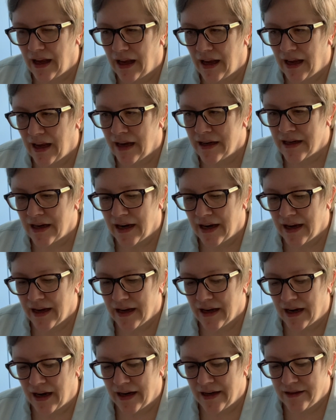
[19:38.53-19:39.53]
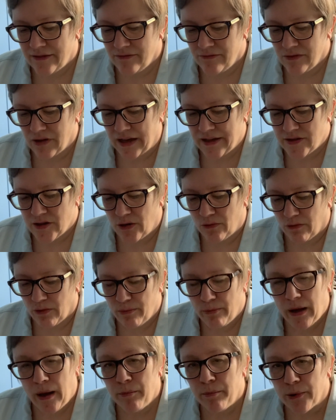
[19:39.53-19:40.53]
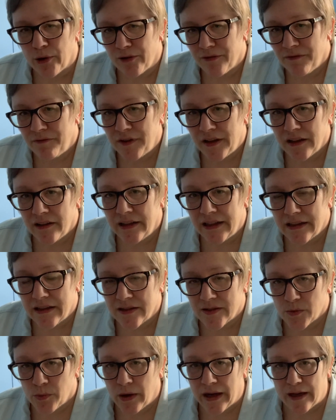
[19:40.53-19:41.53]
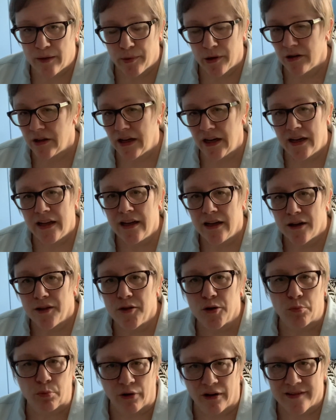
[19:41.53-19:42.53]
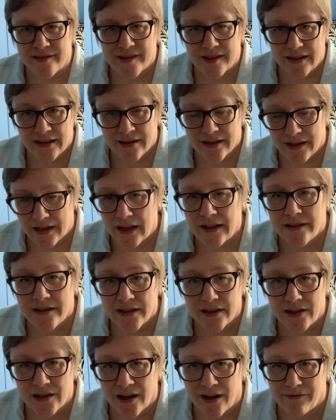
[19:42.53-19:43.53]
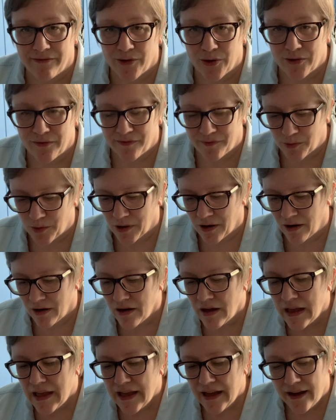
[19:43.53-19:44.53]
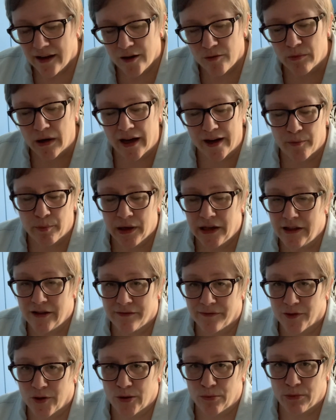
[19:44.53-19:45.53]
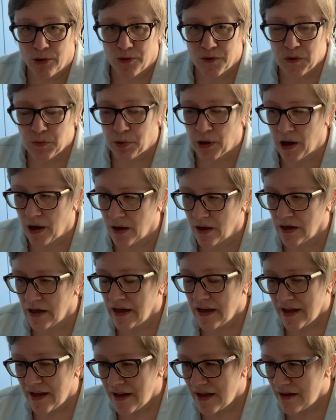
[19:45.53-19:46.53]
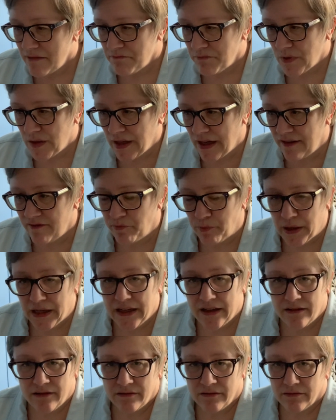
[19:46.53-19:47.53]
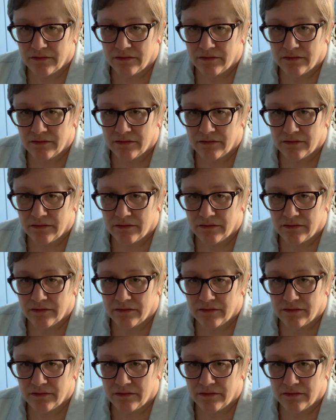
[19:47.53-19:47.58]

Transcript: And I don't remember feeling this way about any other president that I did not vote for. In my opinion, for the most part, they've been